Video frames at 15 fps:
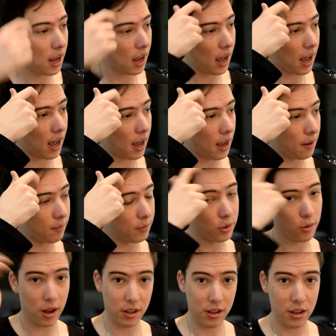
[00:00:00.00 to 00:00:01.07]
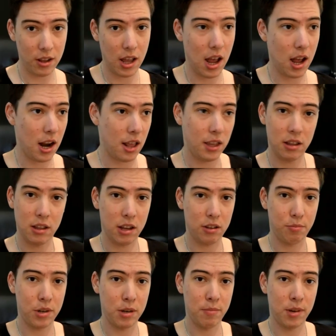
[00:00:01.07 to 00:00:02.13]
Um, so other than that, I think that's
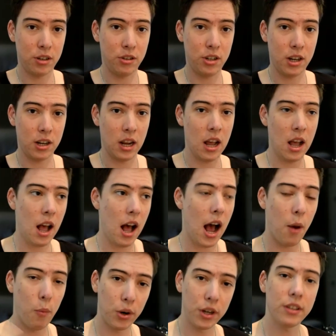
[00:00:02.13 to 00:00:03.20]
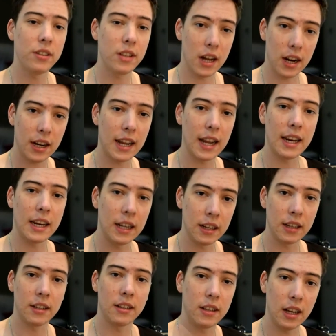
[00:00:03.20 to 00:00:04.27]
pretty much it. I want to start
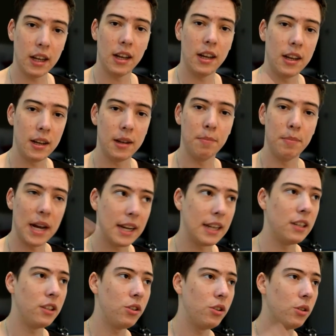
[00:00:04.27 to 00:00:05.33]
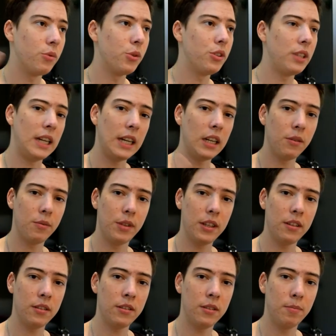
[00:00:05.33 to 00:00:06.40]
getting uh, back into the routine of
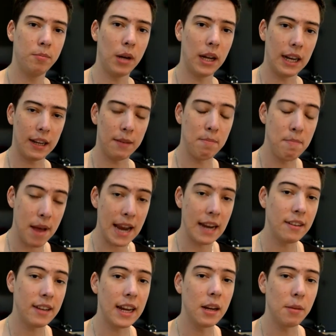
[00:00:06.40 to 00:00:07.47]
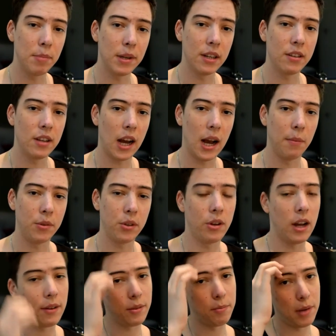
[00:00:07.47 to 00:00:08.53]
this, but it may take a bit of time, so
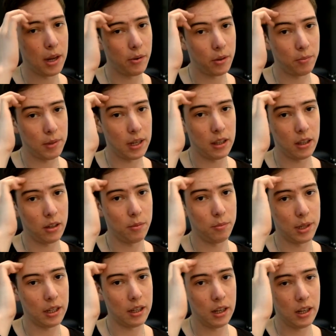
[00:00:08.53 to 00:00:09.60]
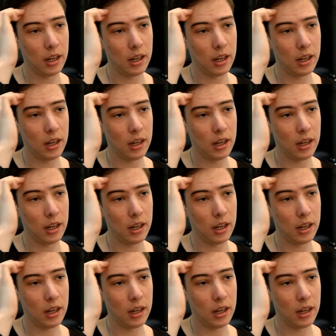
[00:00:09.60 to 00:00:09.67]
you'll have to bear with me a little bit.